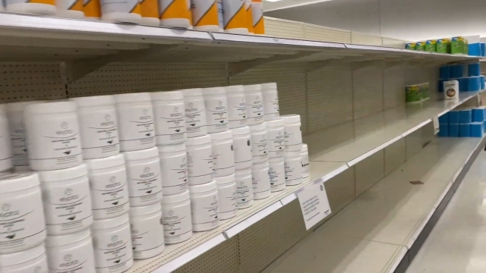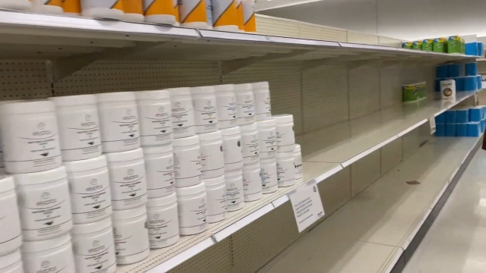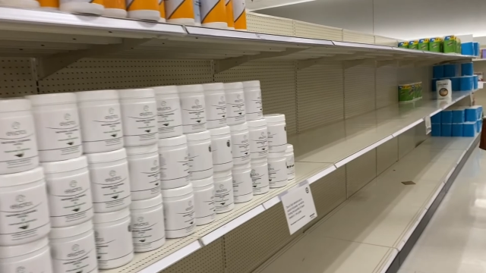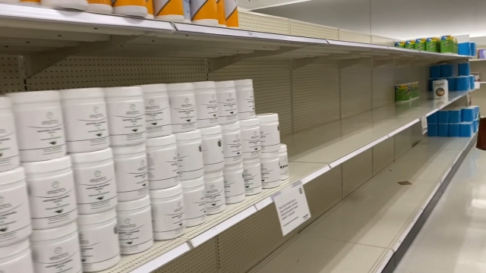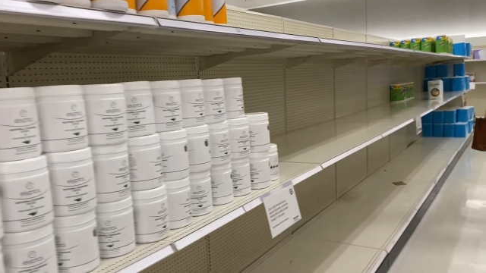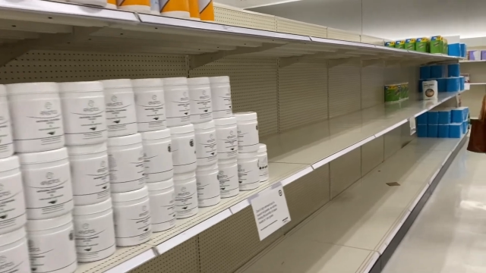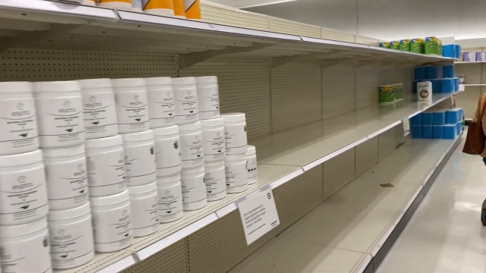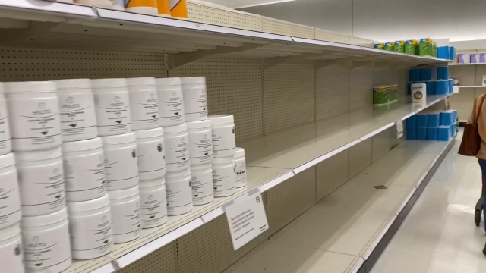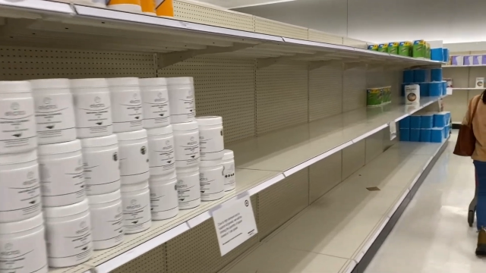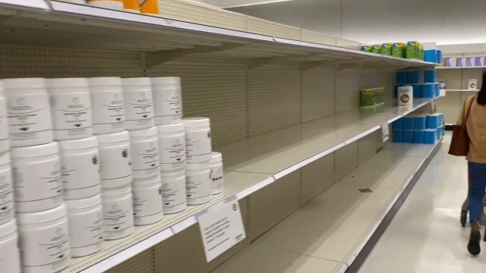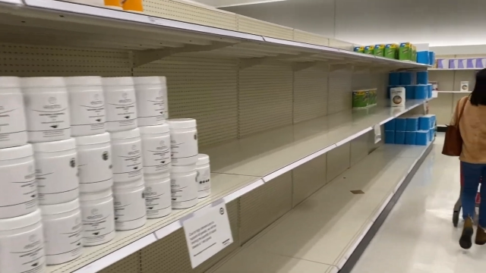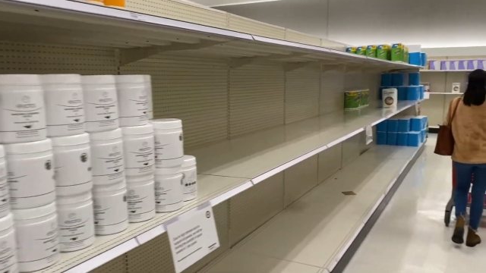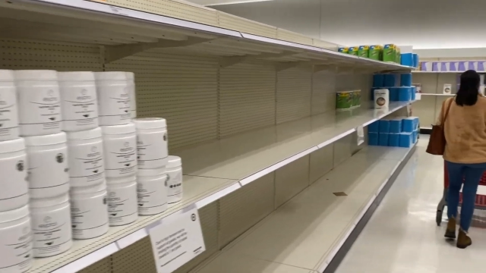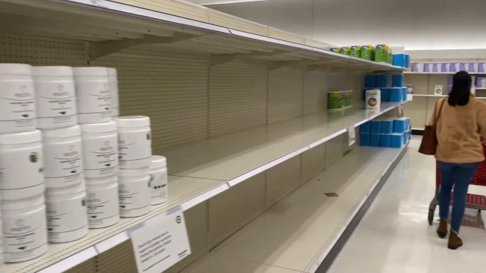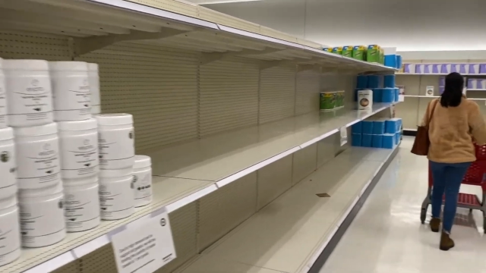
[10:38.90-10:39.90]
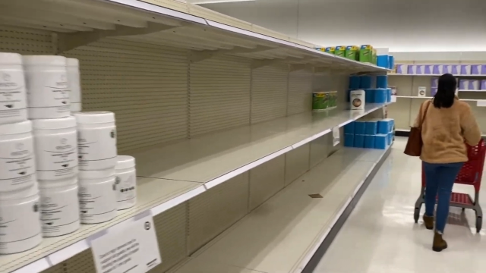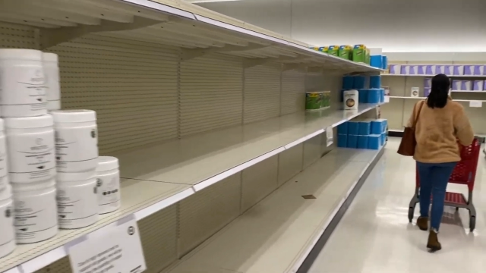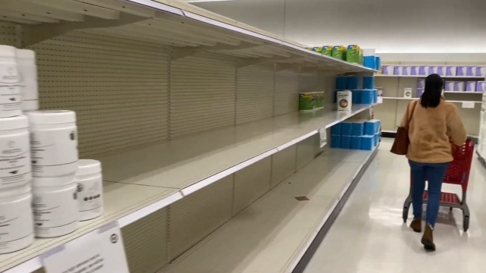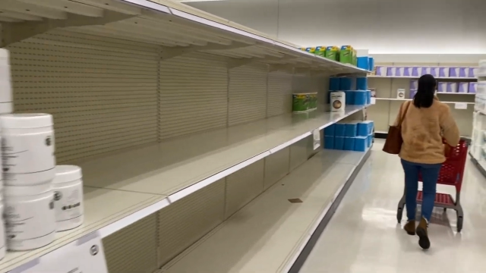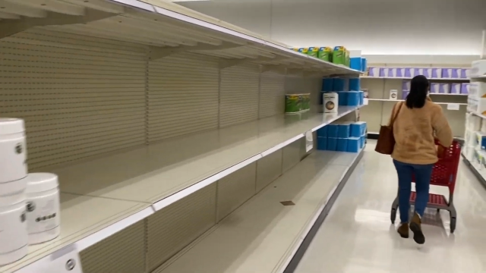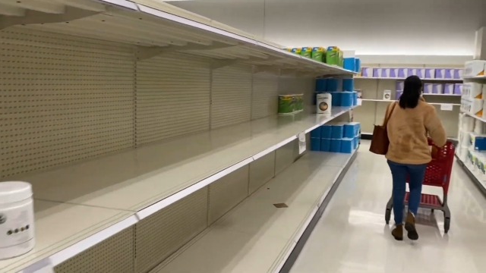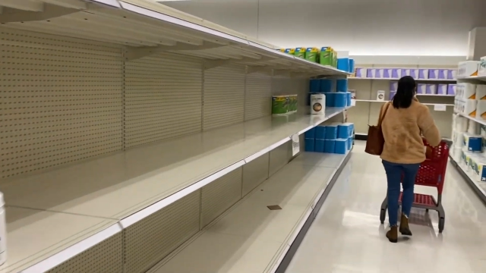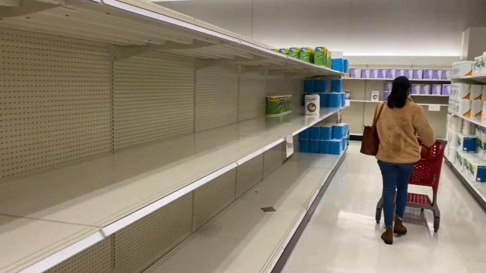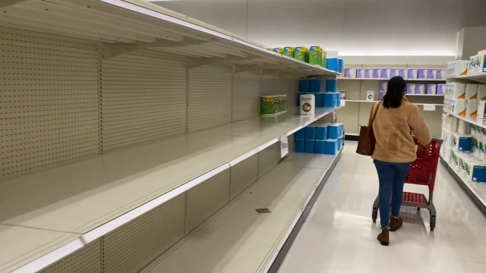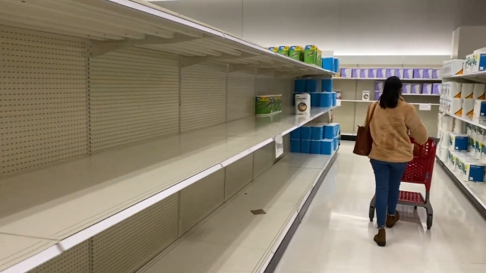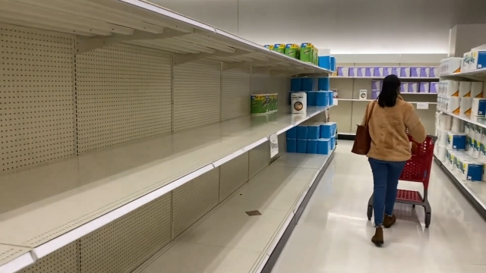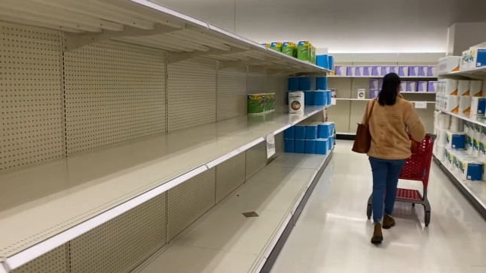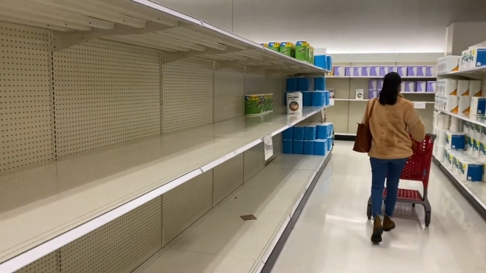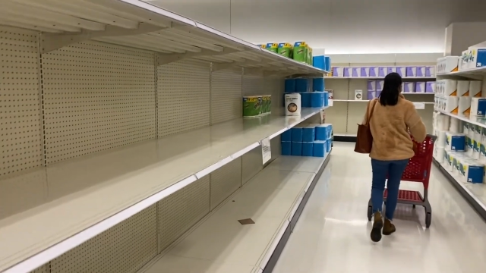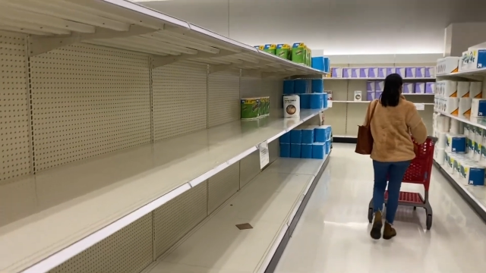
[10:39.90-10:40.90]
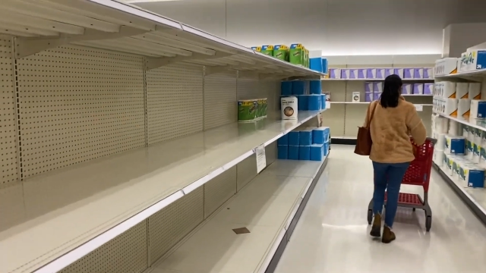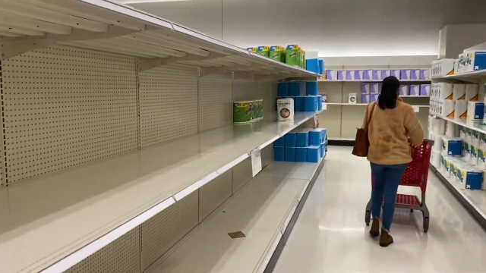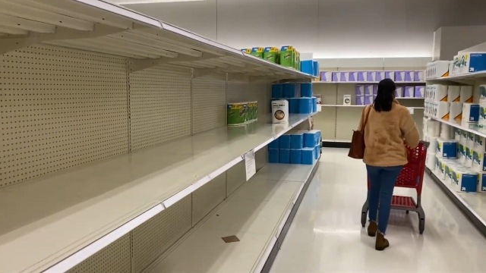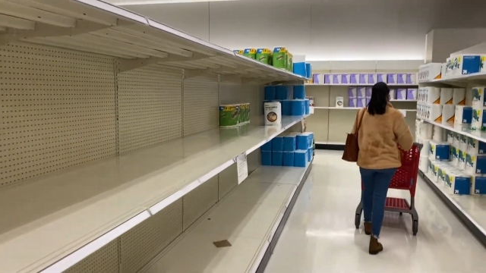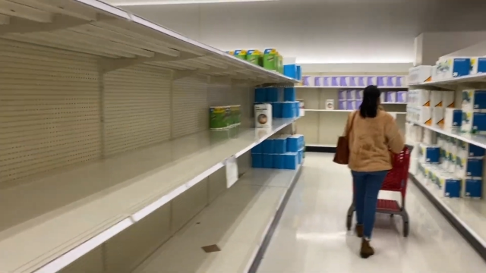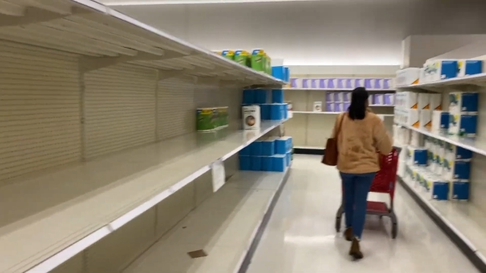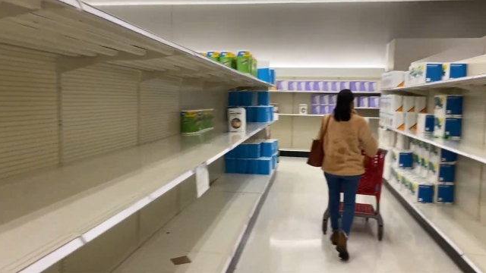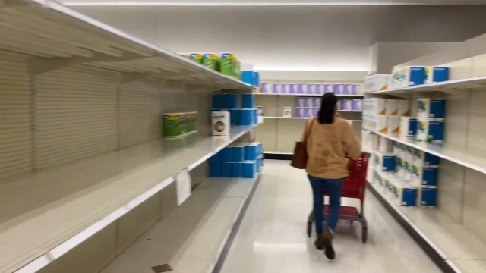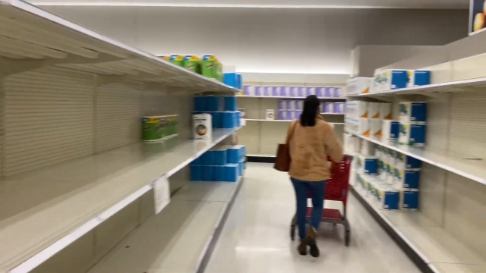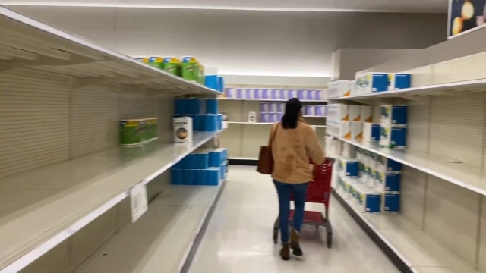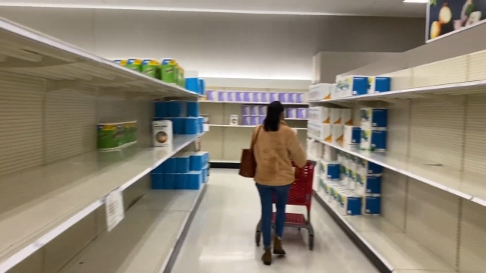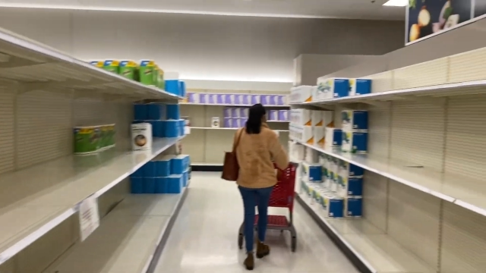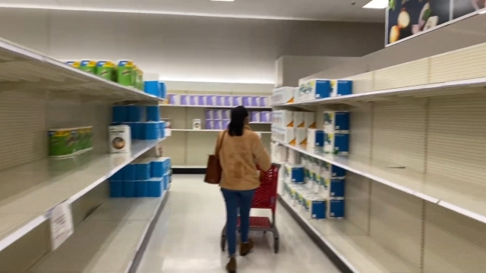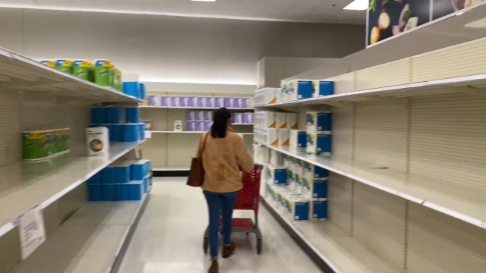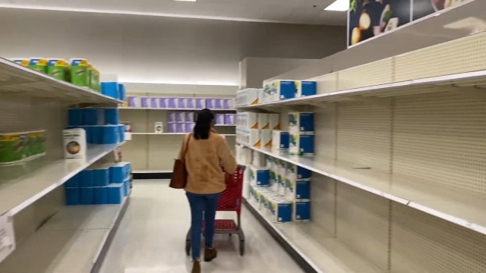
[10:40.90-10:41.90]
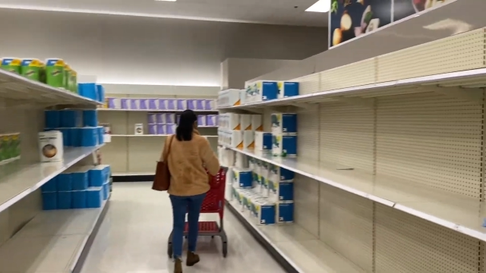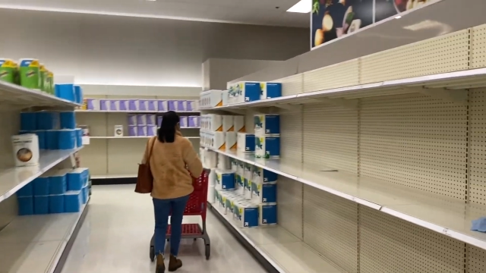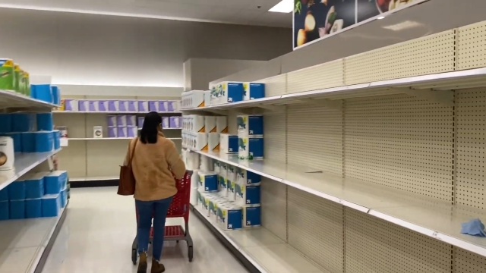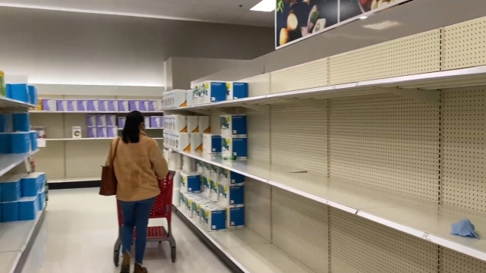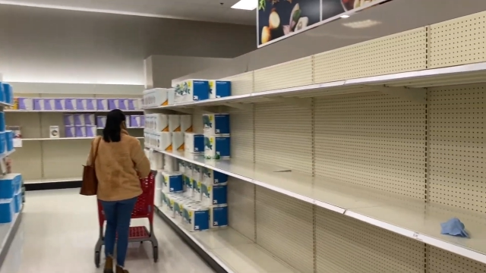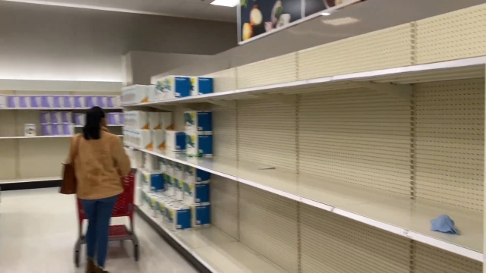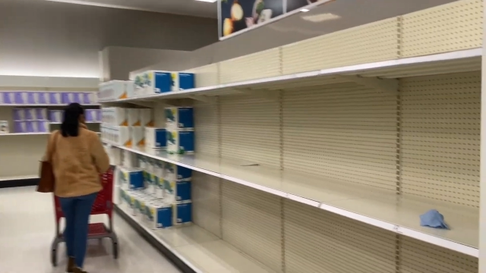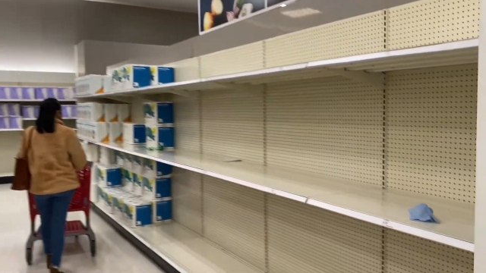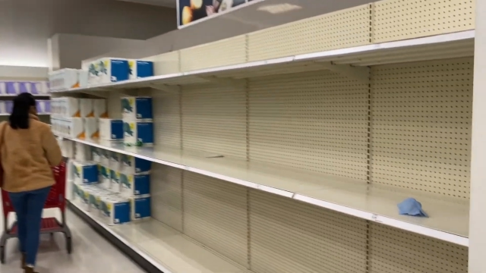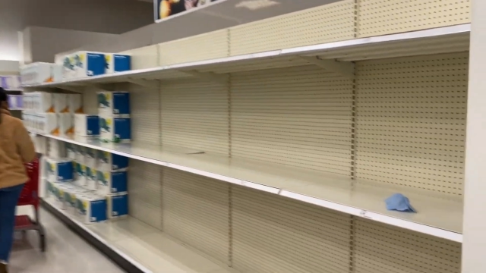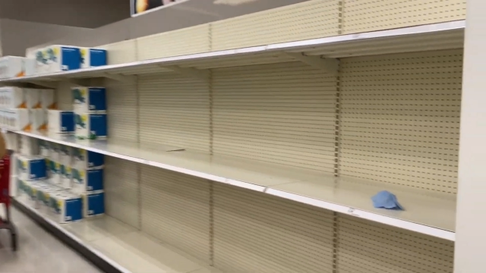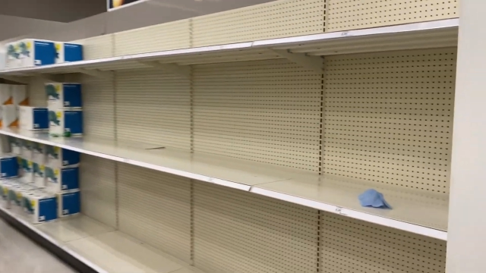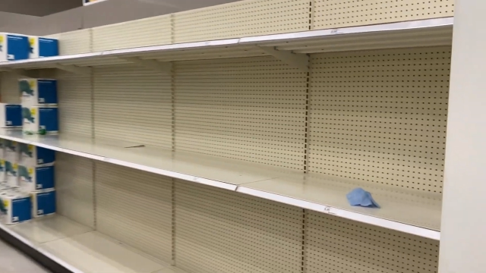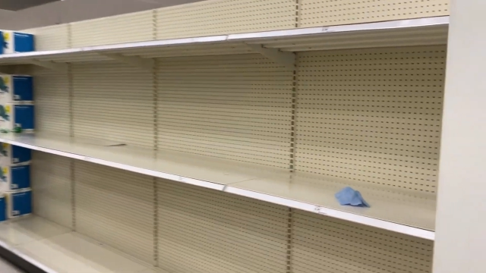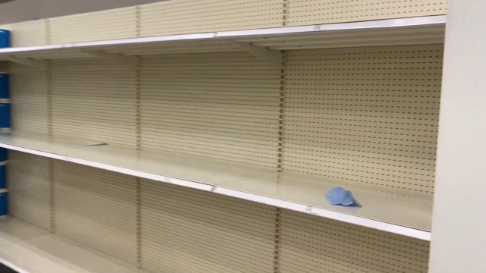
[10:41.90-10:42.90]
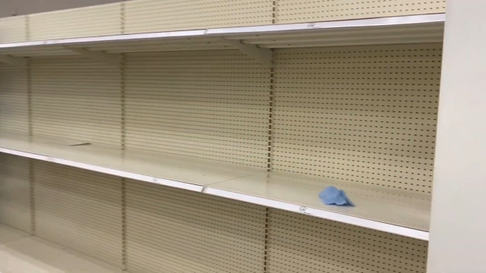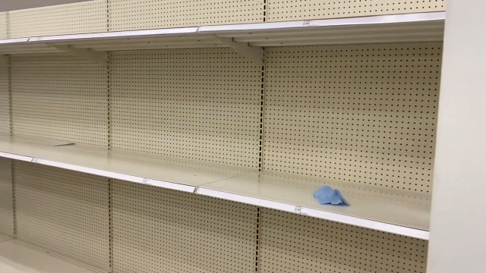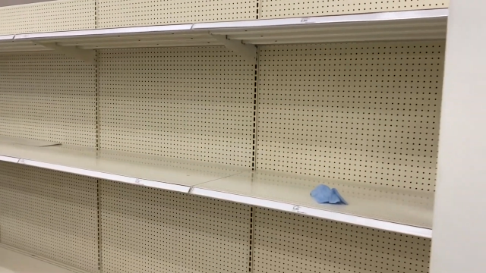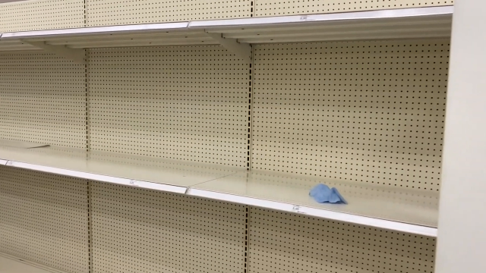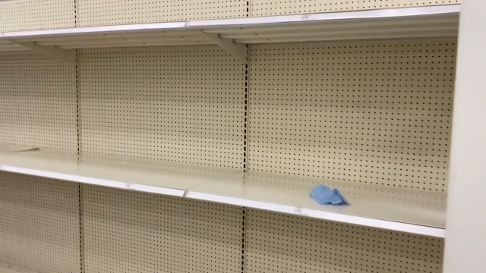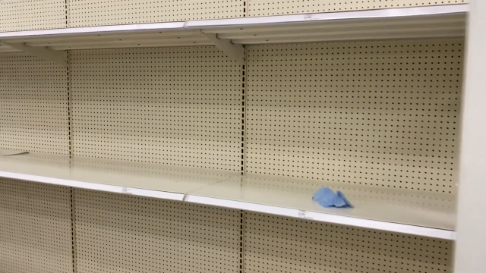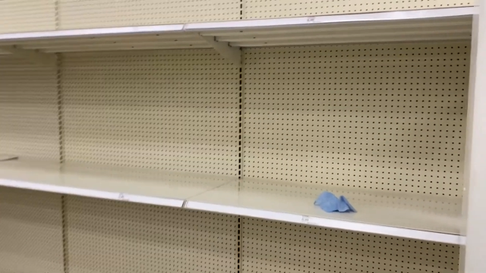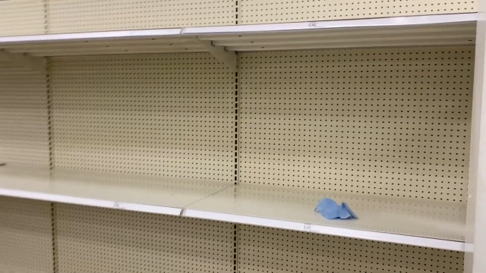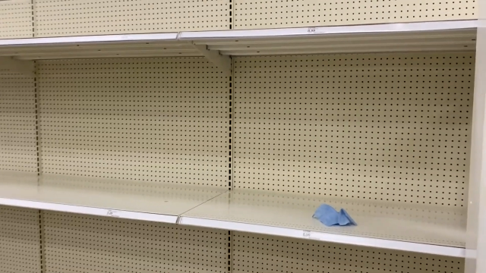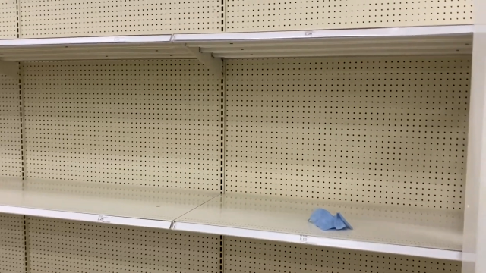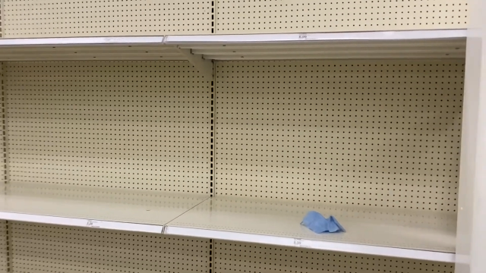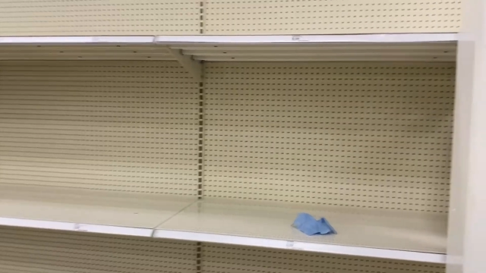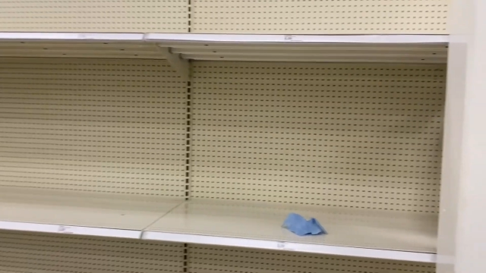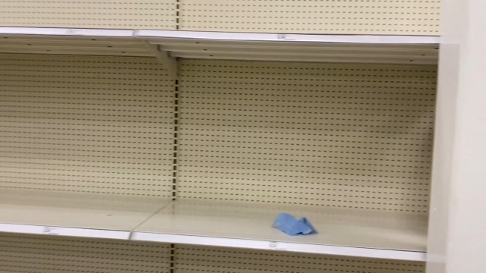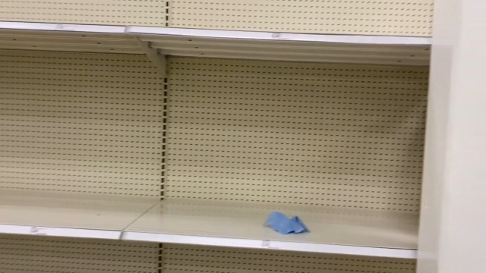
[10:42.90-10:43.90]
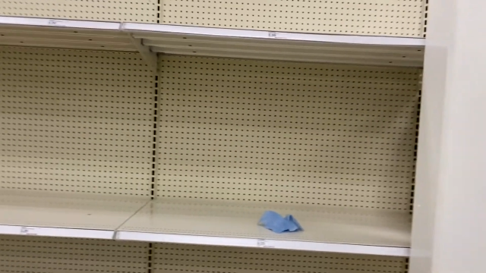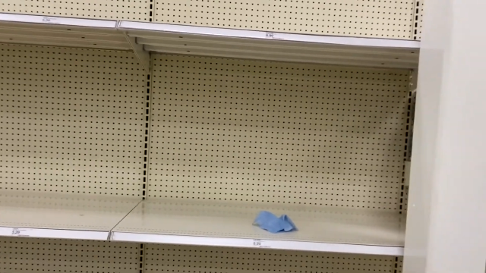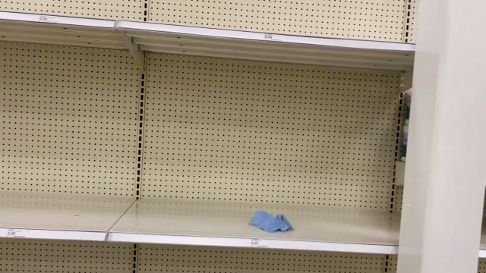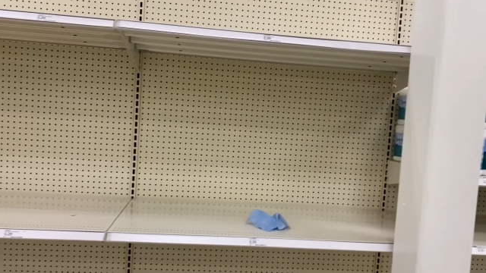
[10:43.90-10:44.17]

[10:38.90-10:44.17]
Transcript: [unreadable: no face in view]